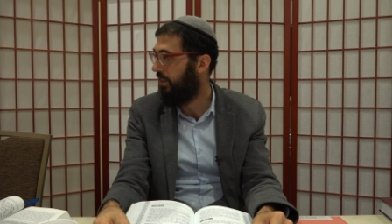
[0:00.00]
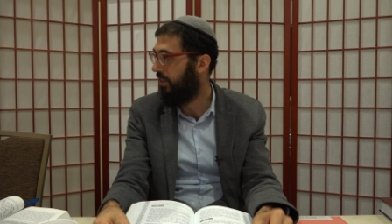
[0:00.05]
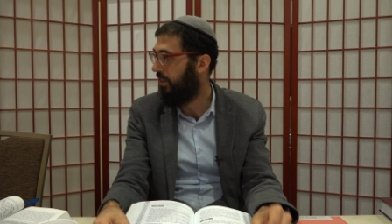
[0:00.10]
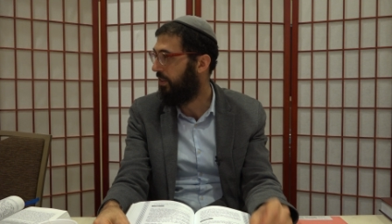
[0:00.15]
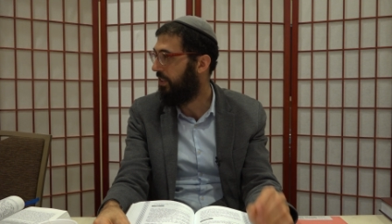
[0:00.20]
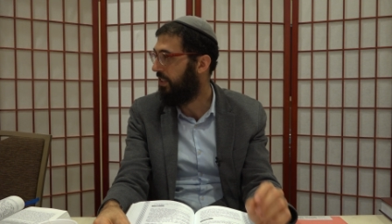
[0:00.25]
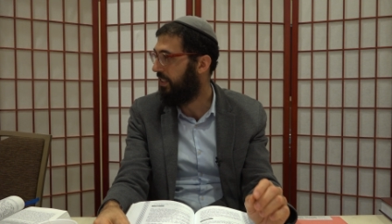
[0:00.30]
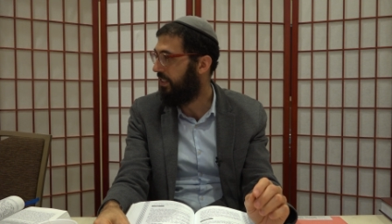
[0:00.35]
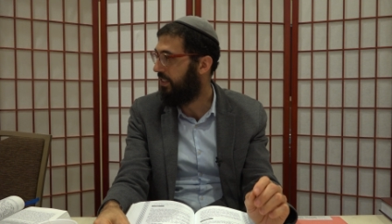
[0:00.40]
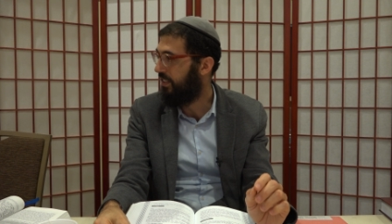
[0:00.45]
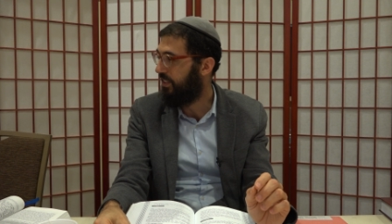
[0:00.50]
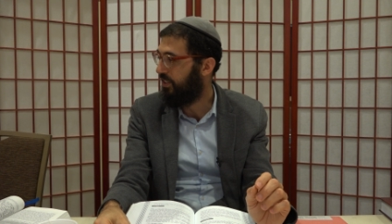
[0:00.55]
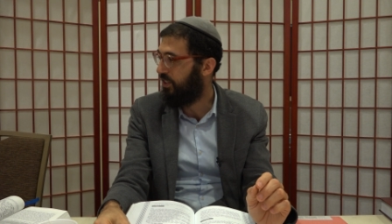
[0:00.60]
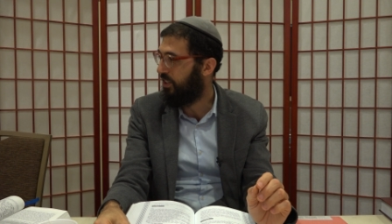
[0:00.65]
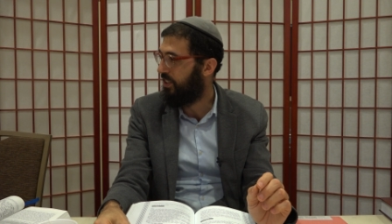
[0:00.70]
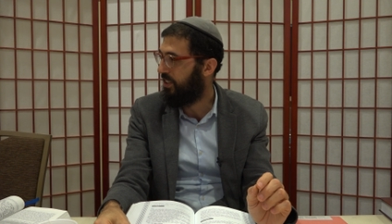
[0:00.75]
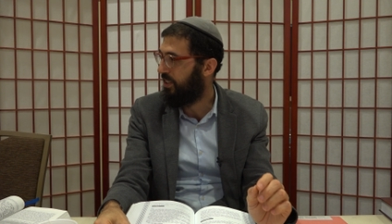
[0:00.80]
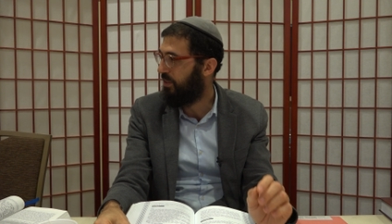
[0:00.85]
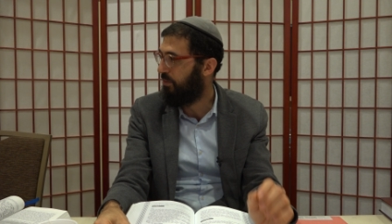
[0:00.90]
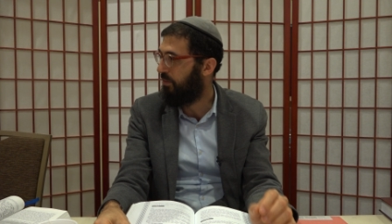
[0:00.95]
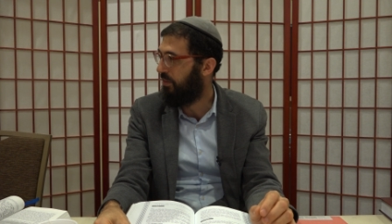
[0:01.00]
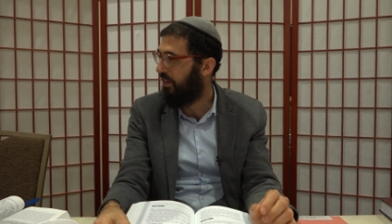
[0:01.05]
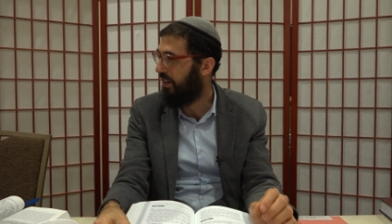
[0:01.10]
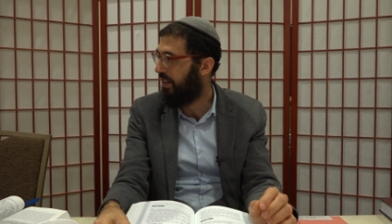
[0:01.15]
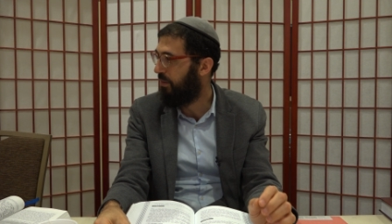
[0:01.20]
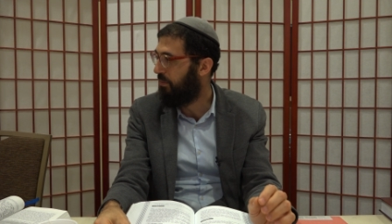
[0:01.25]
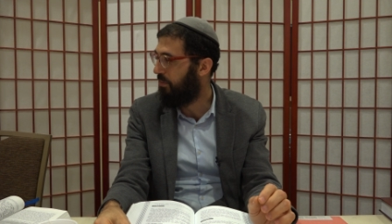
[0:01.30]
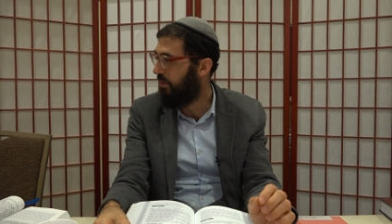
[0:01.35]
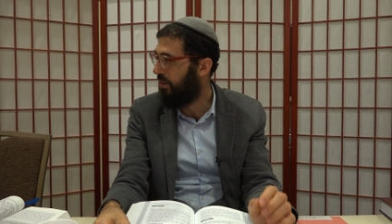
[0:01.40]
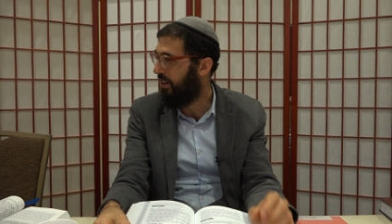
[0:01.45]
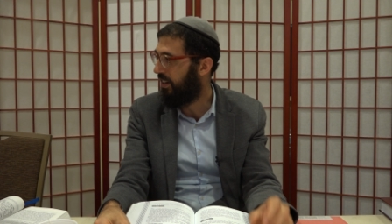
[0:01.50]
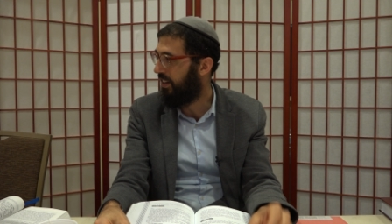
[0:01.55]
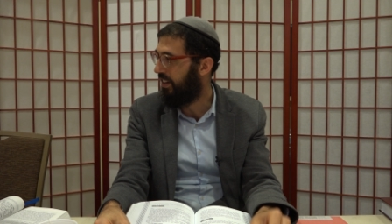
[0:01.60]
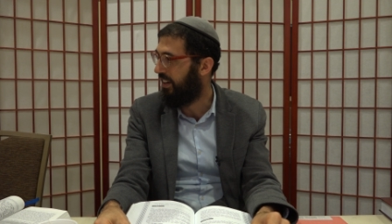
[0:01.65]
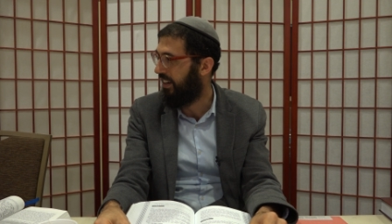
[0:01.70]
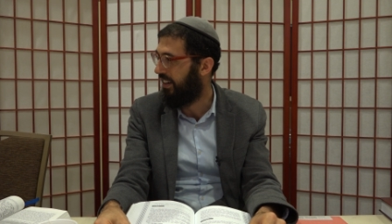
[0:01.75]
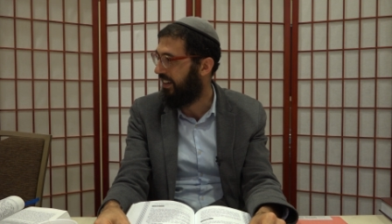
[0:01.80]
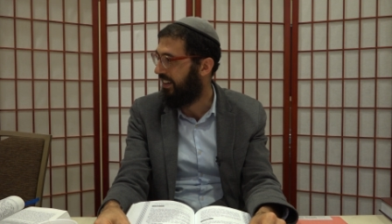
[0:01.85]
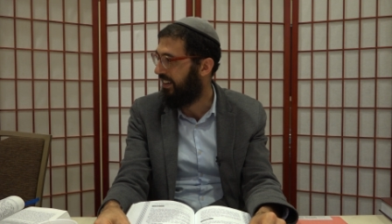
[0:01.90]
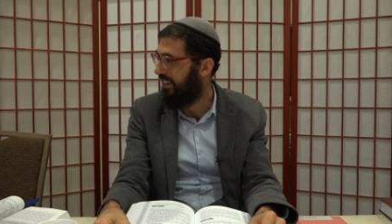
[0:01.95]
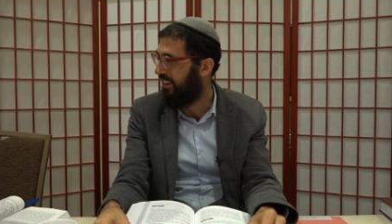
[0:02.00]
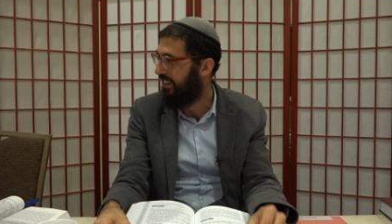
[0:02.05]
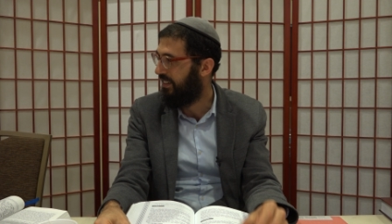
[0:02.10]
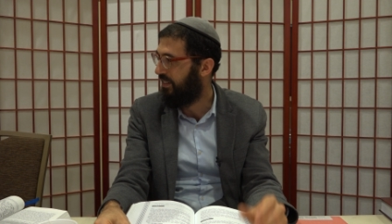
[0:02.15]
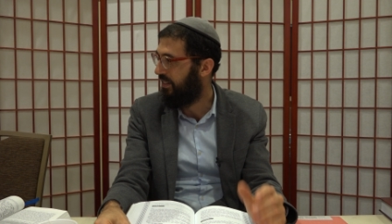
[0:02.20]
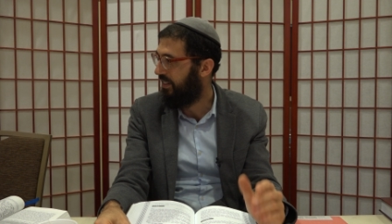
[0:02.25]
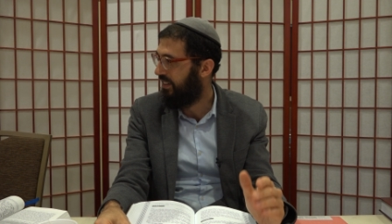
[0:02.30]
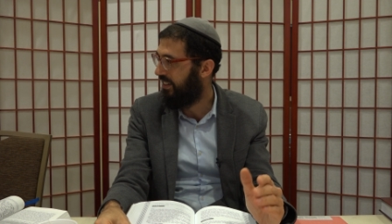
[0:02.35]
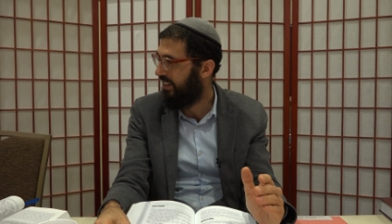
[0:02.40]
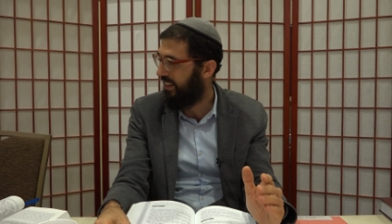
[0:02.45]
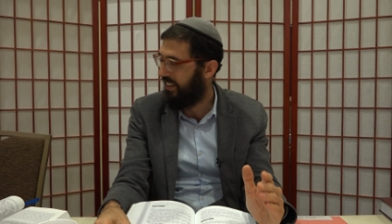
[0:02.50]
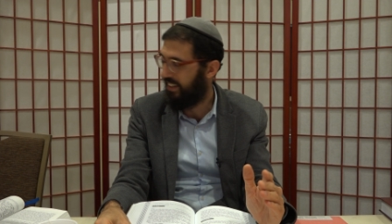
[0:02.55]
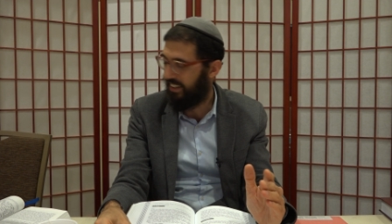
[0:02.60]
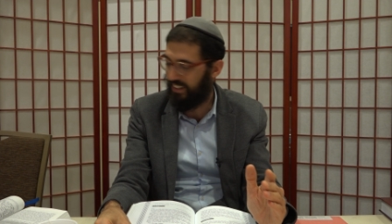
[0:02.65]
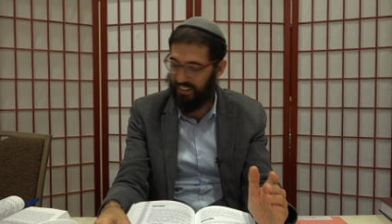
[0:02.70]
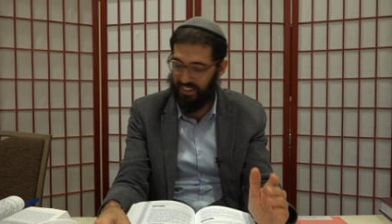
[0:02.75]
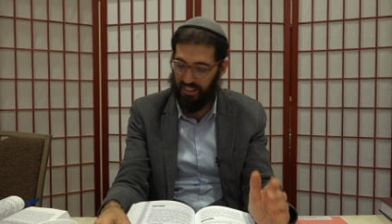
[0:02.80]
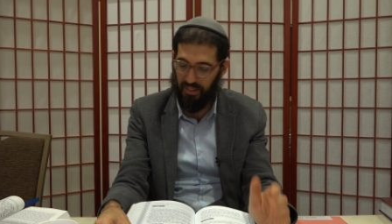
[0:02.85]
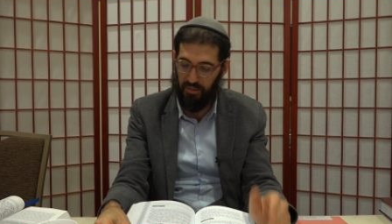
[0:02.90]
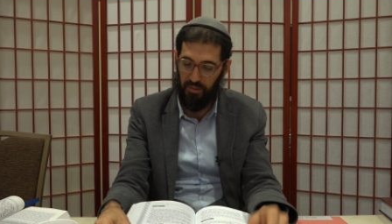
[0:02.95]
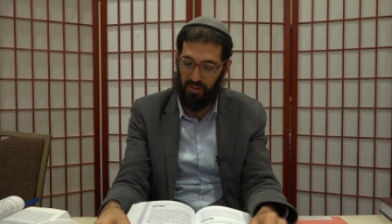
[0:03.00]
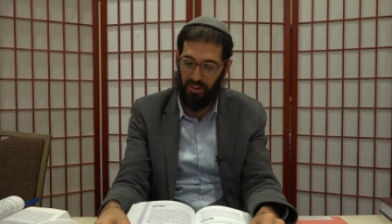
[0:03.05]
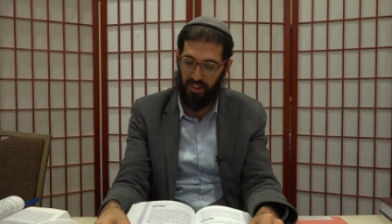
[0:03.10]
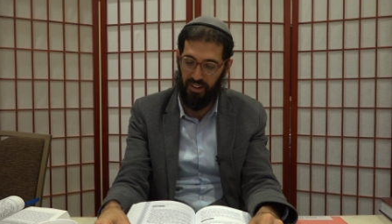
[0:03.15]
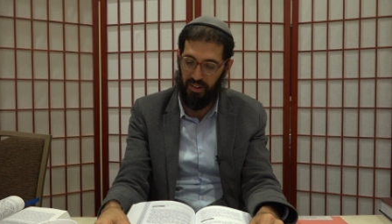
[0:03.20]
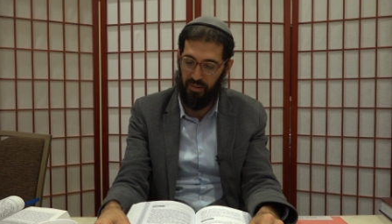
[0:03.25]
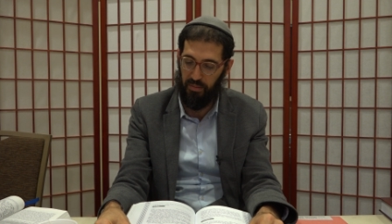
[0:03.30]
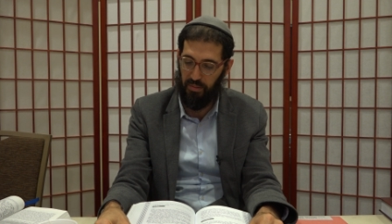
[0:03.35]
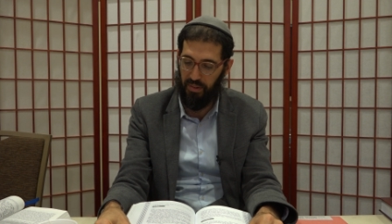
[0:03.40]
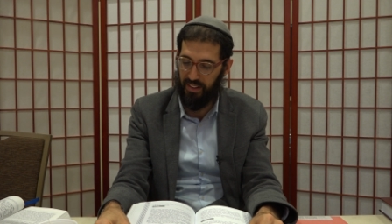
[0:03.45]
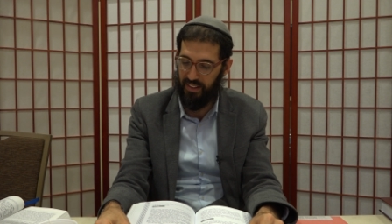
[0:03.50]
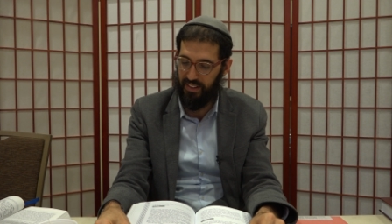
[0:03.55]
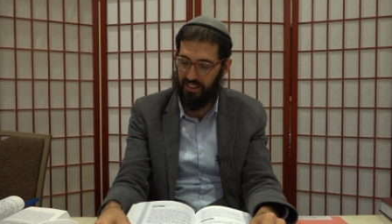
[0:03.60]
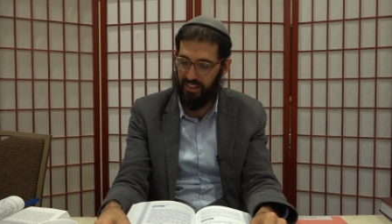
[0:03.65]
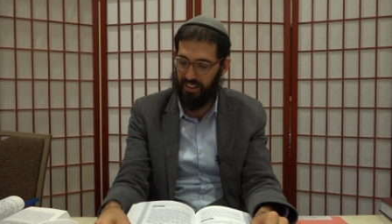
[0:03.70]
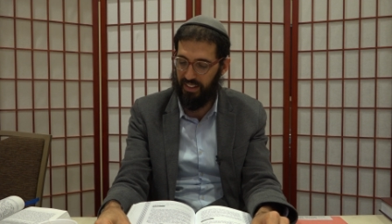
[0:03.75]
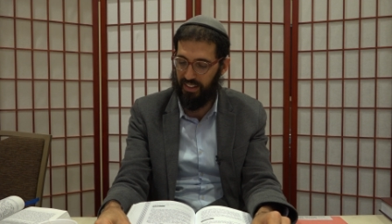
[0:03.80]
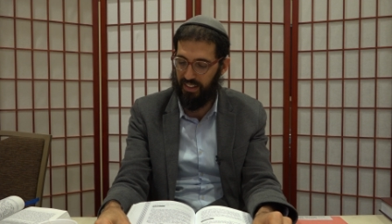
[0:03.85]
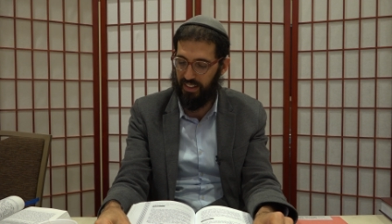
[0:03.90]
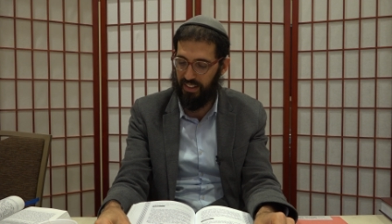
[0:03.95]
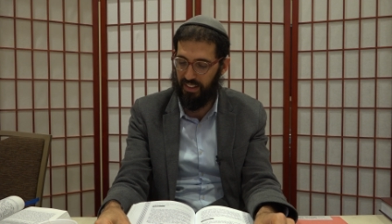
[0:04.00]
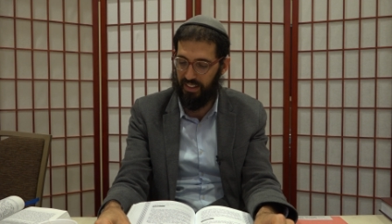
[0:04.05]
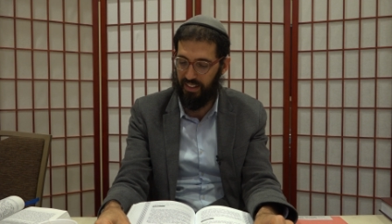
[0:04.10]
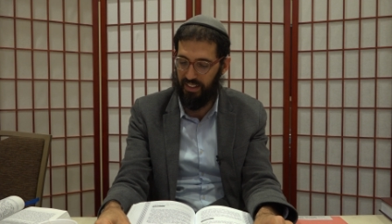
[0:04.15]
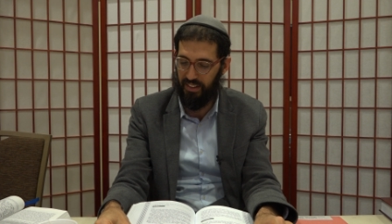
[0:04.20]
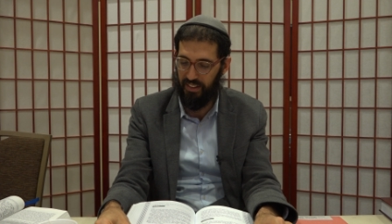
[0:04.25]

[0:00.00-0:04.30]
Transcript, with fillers: No, this is just a, like a marking, right, like right, a little right, mark. But uh,